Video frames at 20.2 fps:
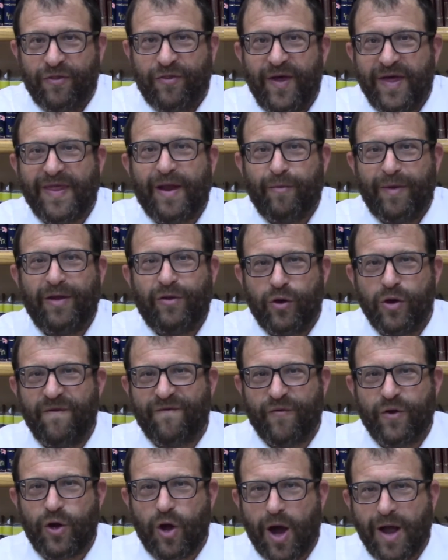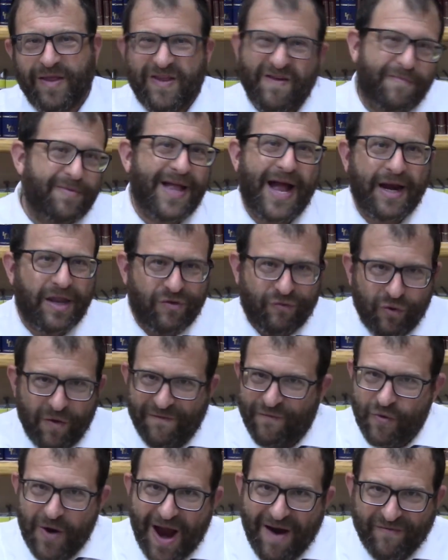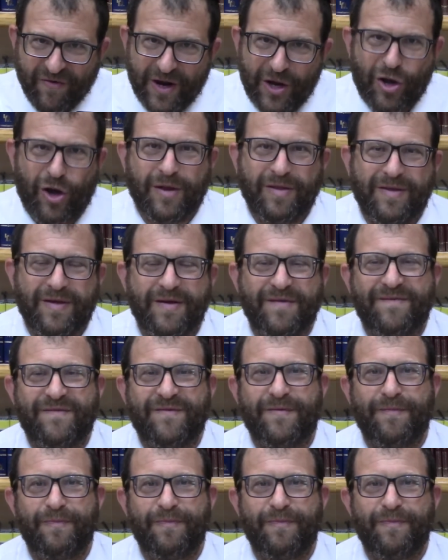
thing that we do for Yontif, but that's true for every Yontif.